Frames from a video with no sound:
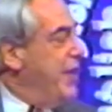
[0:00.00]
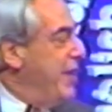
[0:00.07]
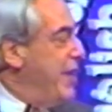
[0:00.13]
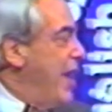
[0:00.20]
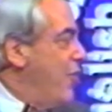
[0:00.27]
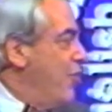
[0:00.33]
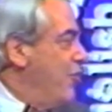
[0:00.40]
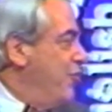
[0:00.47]
in
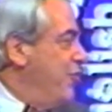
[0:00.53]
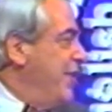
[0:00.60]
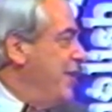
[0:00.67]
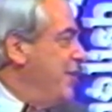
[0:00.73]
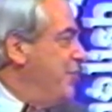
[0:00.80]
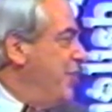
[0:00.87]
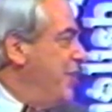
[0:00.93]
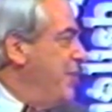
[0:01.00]
our field,
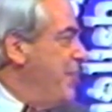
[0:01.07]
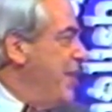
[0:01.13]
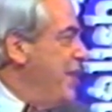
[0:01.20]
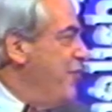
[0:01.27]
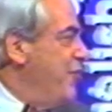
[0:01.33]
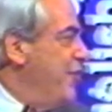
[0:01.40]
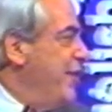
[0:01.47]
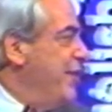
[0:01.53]
but in many
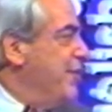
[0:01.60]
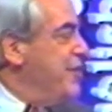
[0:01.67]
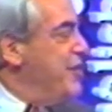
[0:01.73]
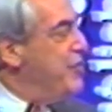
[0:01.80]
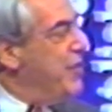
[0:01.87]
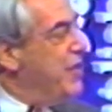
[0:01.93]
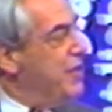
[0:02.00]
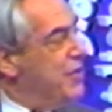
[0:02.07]
fields,
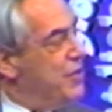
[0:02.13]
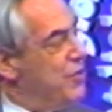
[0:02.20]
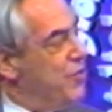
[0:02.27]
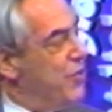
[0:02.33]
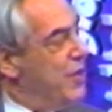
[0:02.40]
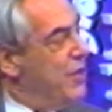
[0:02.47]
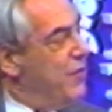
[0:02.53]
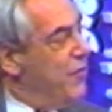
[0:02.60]
when two
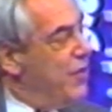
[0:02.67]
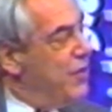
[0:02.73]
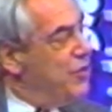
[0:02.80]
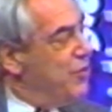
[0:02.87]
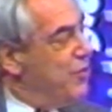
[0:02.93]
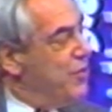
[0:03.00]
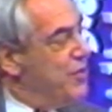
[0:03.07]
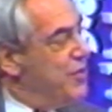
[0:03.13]

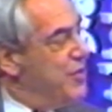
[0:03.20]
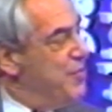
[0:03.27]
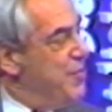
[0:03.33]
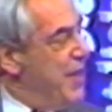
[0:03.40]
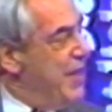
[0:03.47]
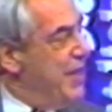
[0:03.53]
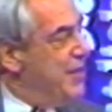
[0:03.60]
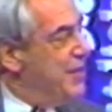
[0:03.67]
individuals
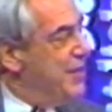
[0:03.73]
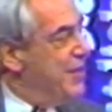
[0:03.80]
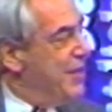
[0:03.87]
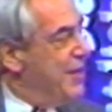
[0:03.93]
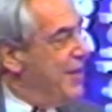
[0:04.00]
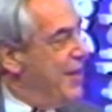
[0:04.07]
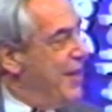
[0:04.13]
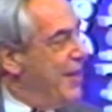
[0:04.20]
meet
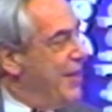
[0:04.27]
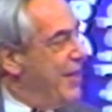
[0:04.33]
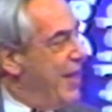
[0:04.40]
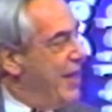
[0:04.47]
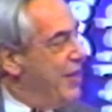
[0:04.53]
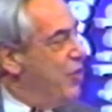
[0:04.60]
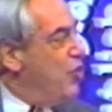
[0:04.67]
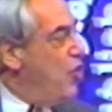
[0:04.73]
and they had
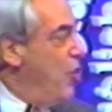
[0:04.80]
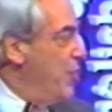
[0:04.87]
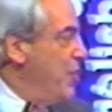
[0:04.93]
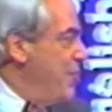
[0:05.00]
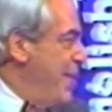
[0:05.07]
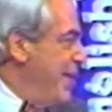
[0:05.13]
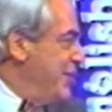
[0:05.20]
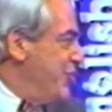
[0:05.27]
a common
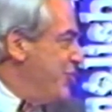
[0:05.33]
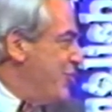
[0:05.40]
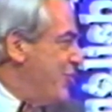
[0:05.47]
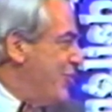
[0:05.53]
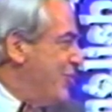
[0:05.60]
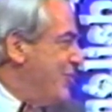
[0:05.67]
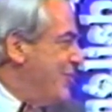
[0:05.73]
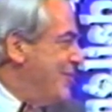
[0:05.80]

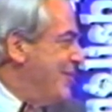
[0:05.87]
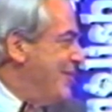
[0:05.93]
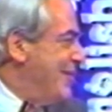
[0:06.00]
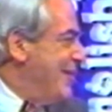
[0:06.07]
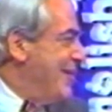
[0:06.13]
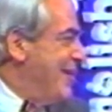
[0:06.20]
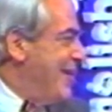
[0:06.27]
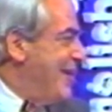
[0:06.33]
mentor, yes.
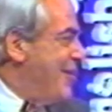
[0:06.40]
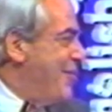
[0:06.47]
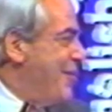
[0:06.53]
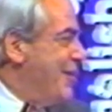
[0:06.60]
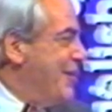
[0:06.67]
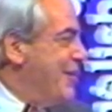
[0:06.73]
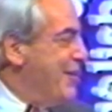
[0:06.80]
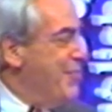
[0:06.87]
I think
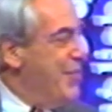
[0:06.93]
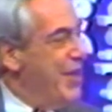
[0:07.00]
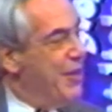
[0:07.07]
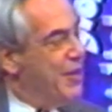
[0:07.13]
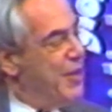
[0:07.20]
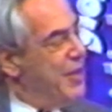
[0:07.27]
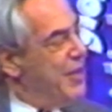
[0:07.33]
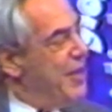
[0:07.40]
it
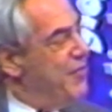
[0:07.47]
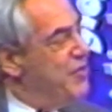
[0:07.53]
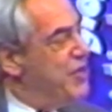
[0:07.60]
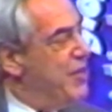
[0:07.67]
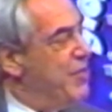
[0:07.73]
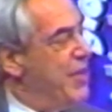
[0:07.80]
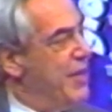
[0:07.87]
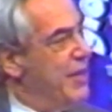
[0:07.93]
immediately There's gives them,
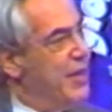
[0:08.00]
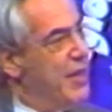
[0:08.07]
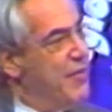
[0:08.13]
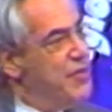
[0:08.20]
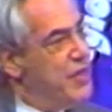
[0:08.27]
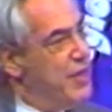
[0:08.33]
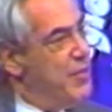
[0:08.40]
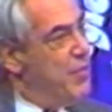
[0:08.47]
a, gives
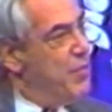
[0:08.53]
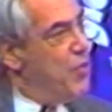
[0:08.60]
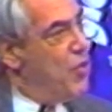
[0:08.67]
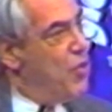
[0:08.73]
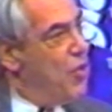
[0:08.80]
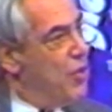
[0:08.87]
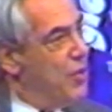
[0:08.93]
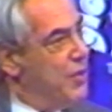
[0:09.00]
them a
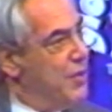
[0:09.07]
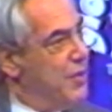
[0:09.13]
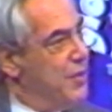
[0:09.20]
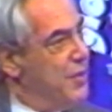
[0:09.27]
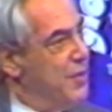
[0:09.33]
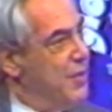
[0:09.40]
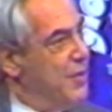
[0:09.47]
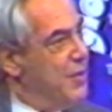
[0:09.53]
bond.
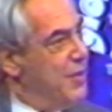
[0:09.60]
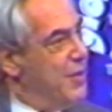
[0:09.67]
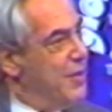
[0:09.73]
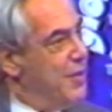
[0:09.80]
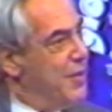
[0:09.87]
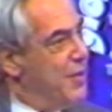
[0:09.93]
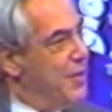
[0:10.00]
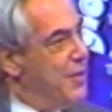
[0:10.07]

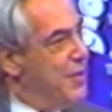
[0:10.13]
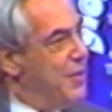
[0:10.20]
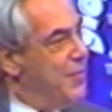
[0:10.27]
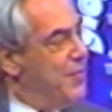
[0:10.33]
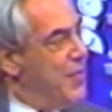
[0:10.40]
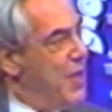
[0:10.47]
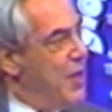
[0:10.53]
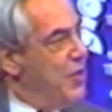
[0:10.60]
Um,
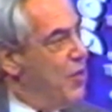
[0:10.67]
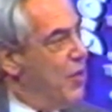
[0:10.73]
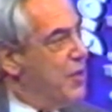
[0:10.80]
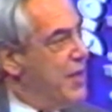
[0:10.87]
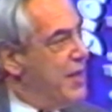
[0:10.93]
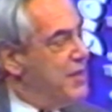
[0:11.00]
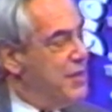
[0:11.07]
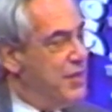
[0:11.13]
not
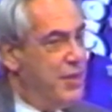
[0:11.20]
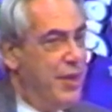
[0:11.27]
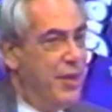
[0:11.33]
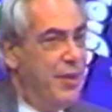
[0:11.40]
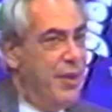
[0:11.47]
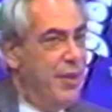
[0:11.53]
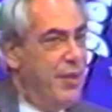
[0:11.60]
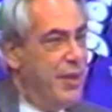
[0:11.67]

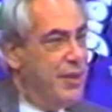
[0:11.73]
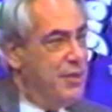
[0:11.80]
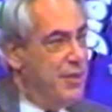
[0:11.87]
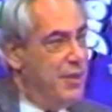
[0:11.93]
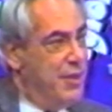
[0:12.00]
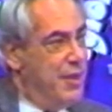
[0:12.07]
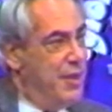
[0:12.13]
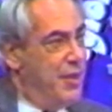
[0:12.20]
necessarily that
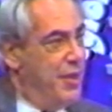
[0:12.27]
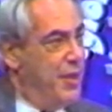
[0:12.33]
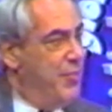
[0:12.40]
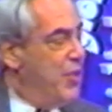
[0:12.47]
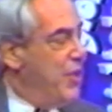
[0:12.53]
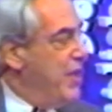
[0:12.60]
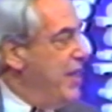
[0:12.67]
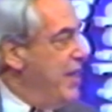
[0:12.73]
they
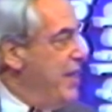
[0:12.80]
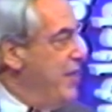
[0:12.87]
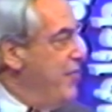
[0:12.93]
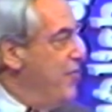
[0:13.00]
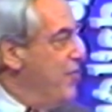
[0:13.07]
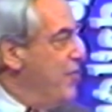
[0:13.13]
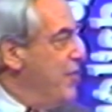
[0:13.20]
believe